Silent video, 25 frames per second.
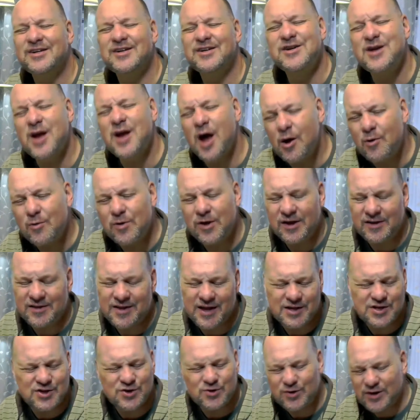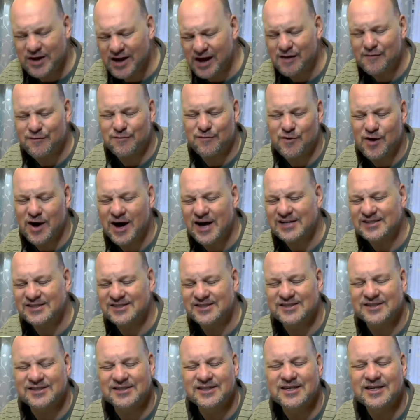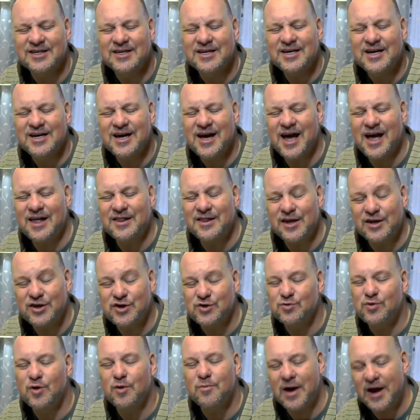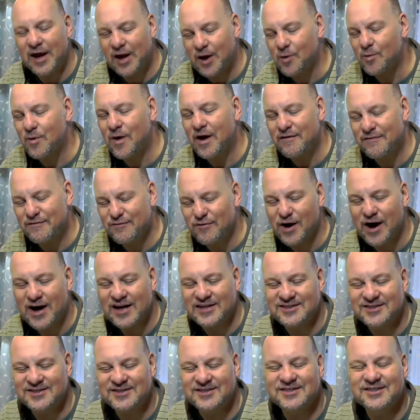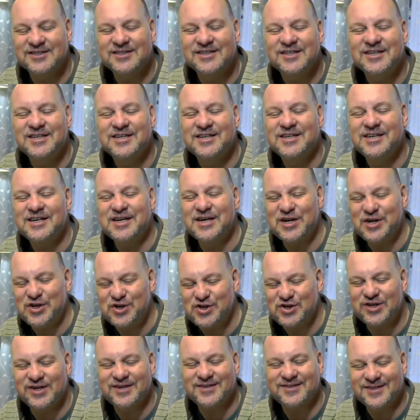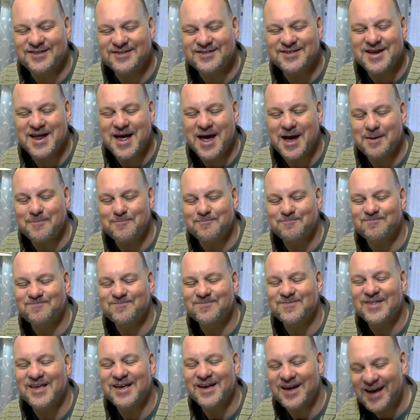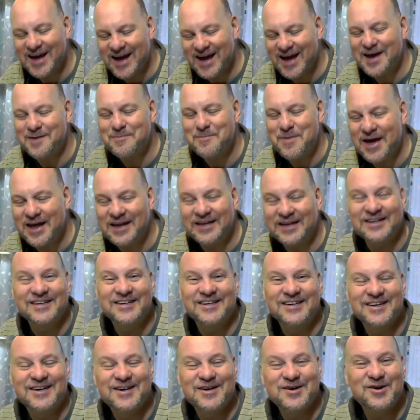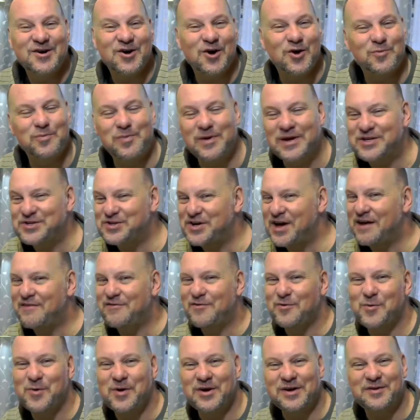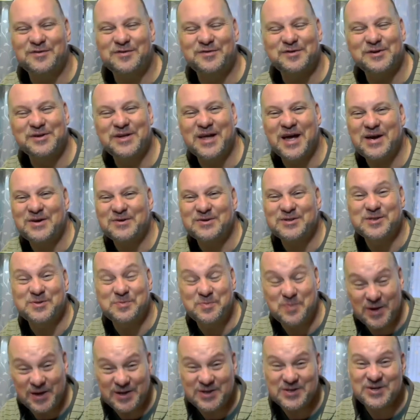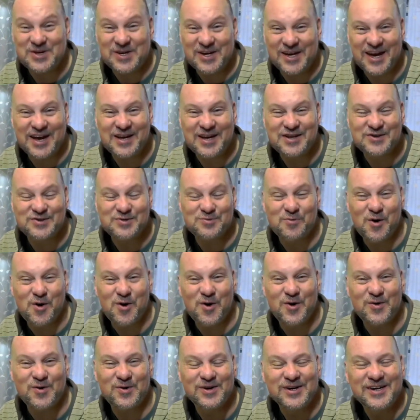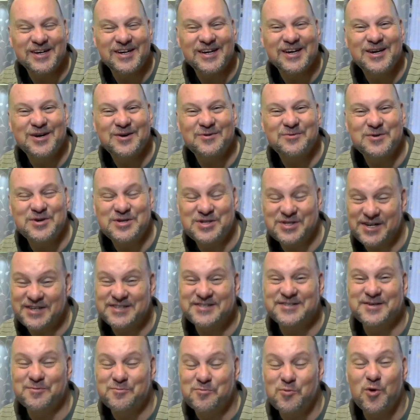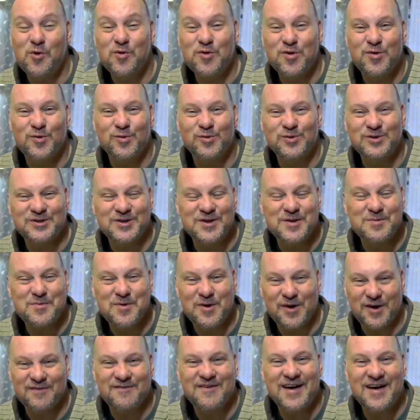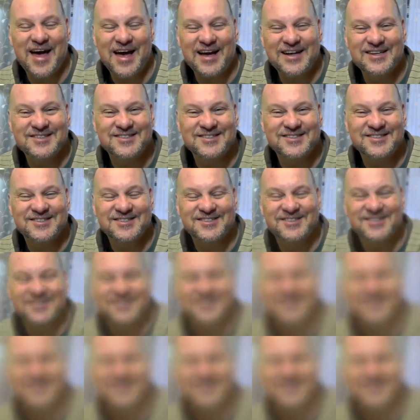knowing that you care for us and that you will make a way for us. In Jesus' name, amen. God bless you. Have a wonderful day. I'll speak to you again tomorrow. We share some more thoughts on the book of Acts.